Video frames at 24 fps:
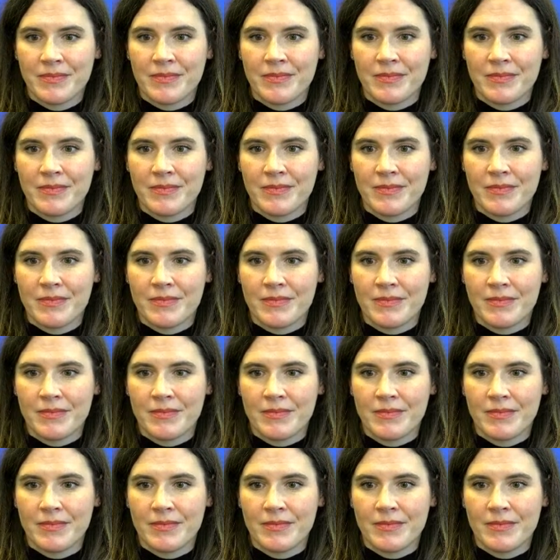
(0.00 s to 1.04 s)

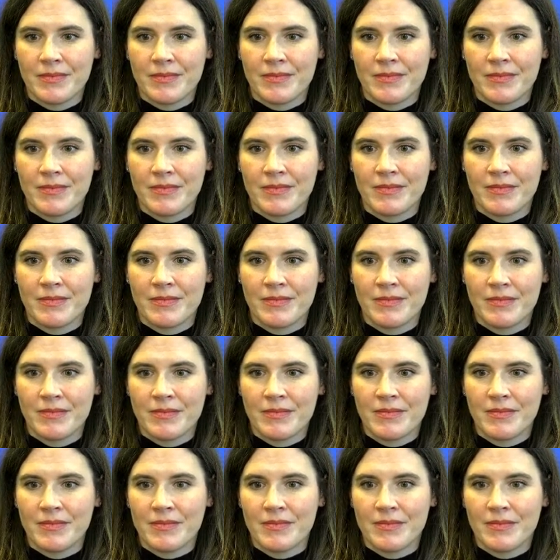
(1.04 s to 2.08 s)

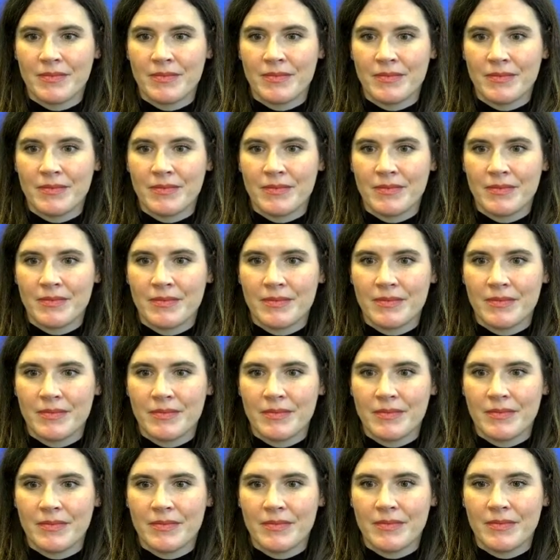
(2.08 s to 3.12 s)

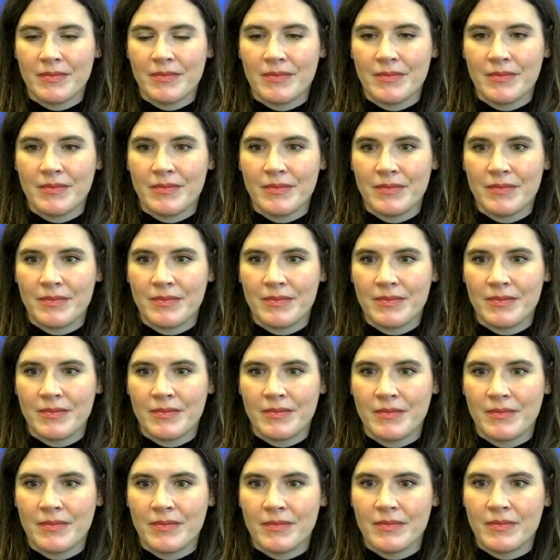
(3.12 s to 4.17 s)

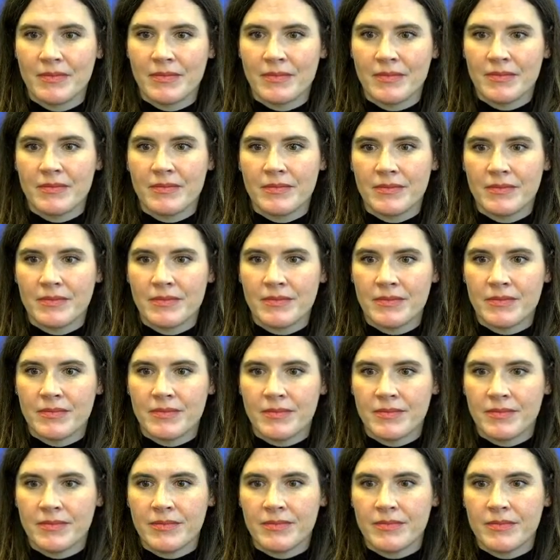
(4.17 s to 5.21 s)

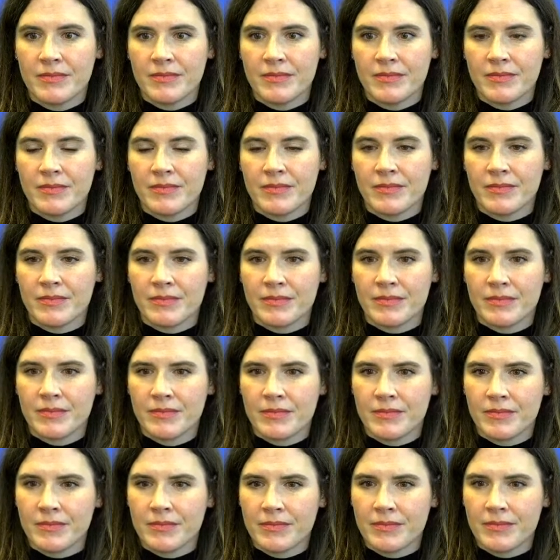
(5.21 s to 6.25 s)

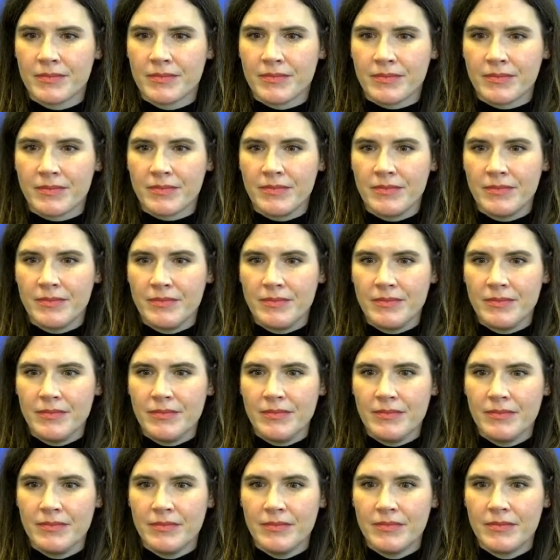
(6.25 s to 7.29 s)

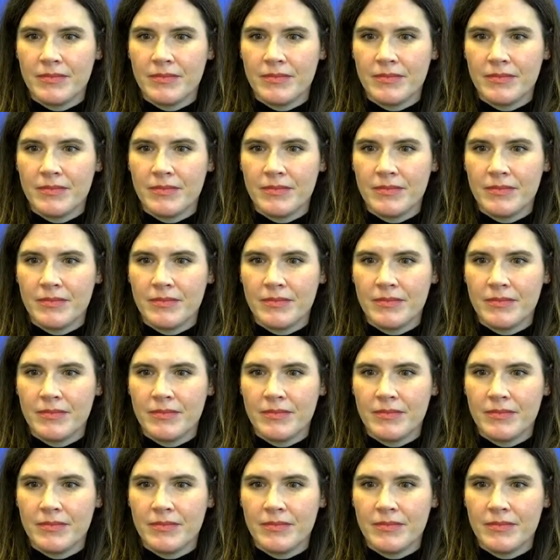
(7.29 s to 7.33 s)
(not speaking)